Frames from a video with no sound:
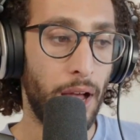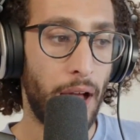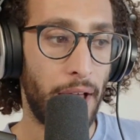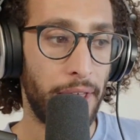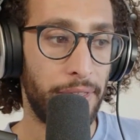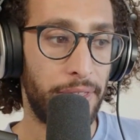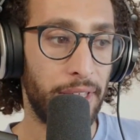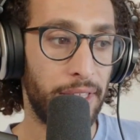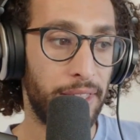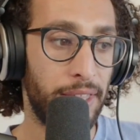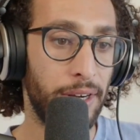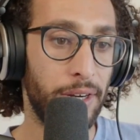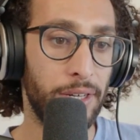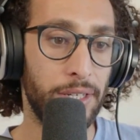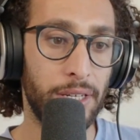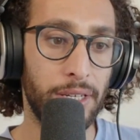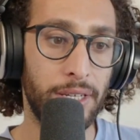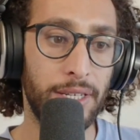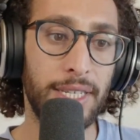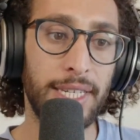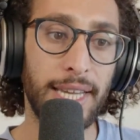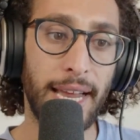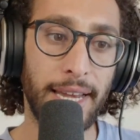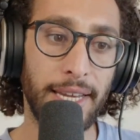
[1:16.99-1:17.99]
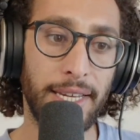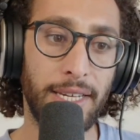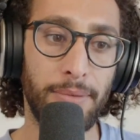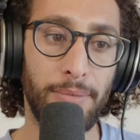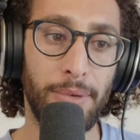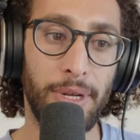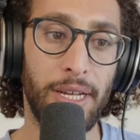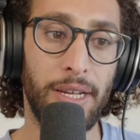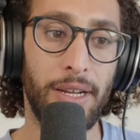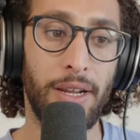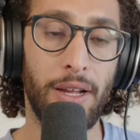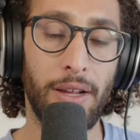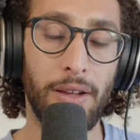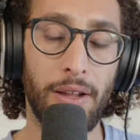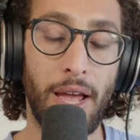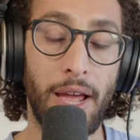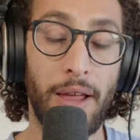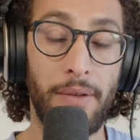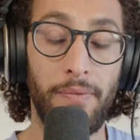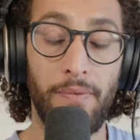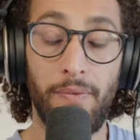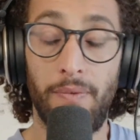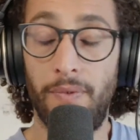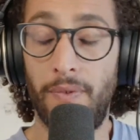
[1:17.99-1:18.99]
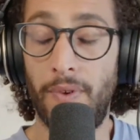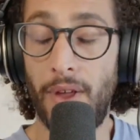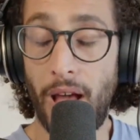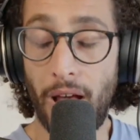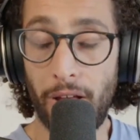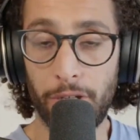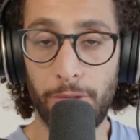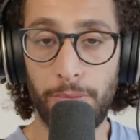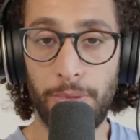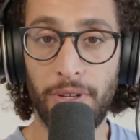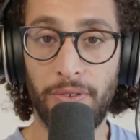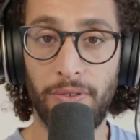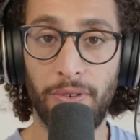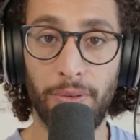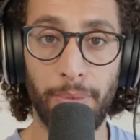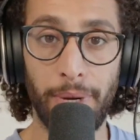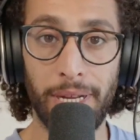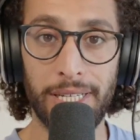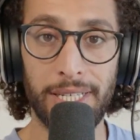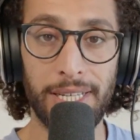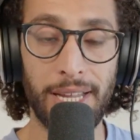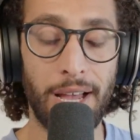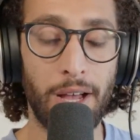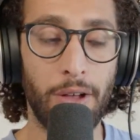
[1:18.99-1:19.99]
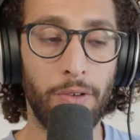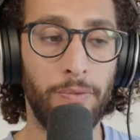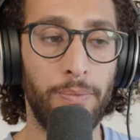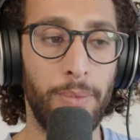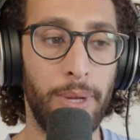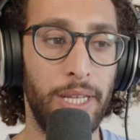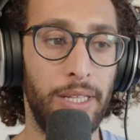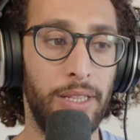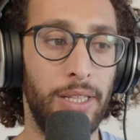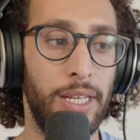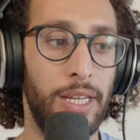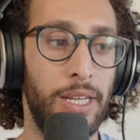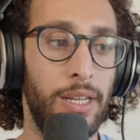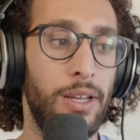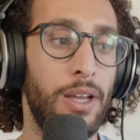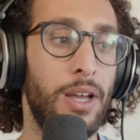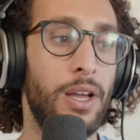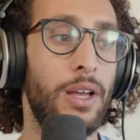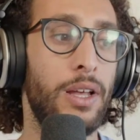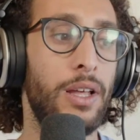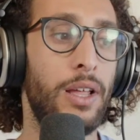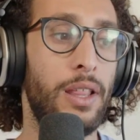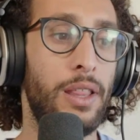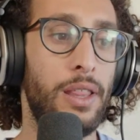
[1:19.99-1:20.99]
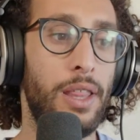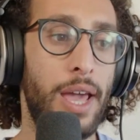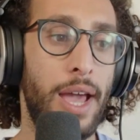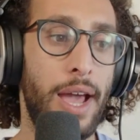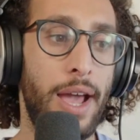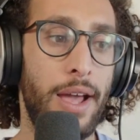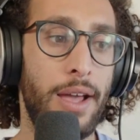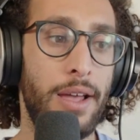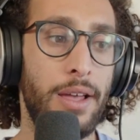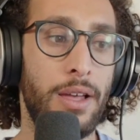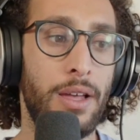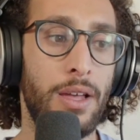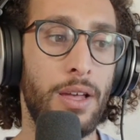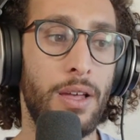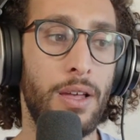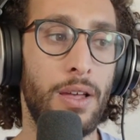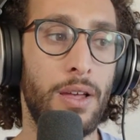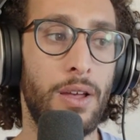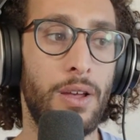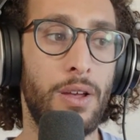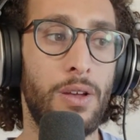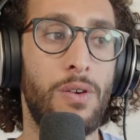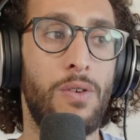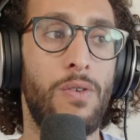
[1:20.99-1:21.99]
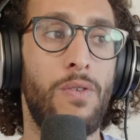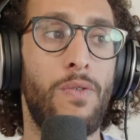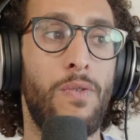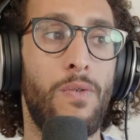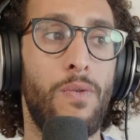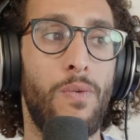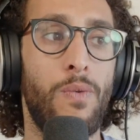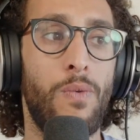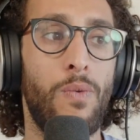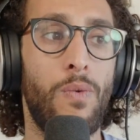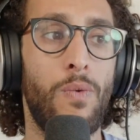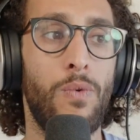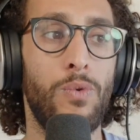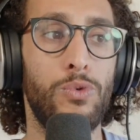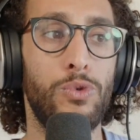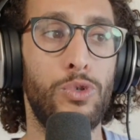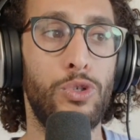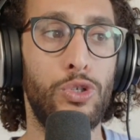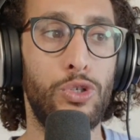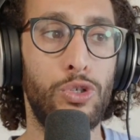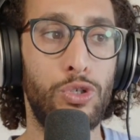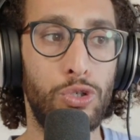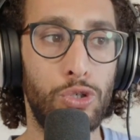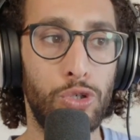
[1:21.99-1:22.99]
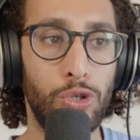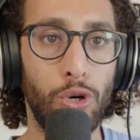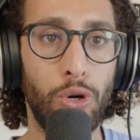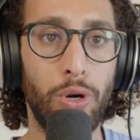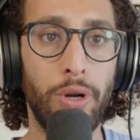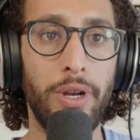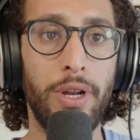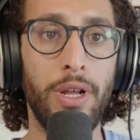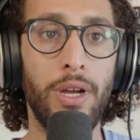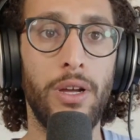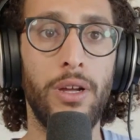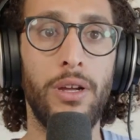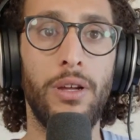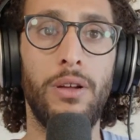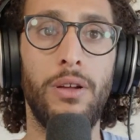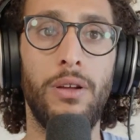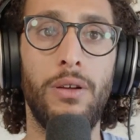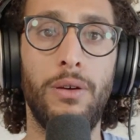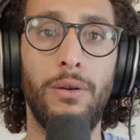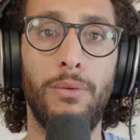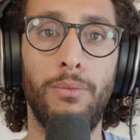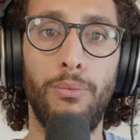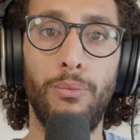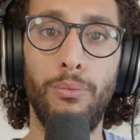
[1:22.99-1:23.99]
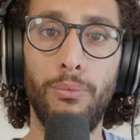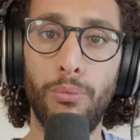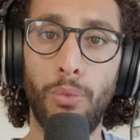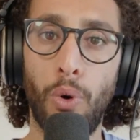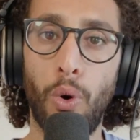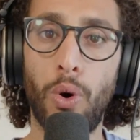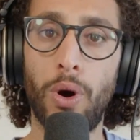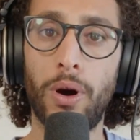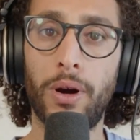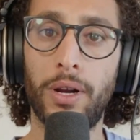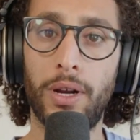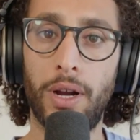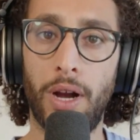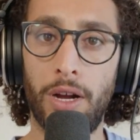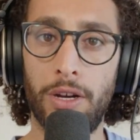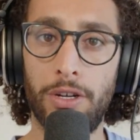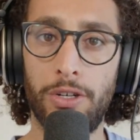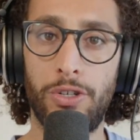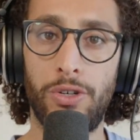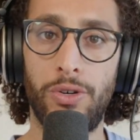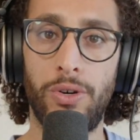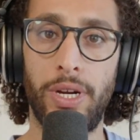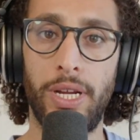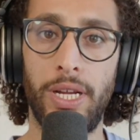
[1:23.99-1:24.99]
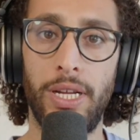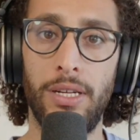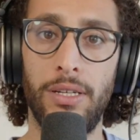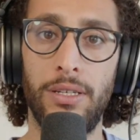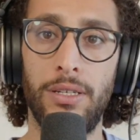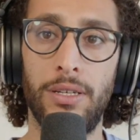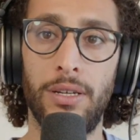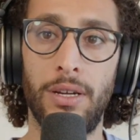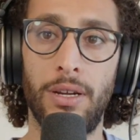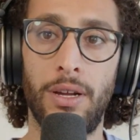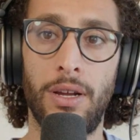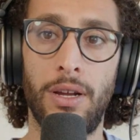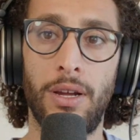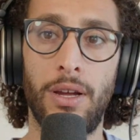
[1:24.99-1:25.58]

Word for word: I think there is a sentiment, and I'll speak for myself mainly, that should more countries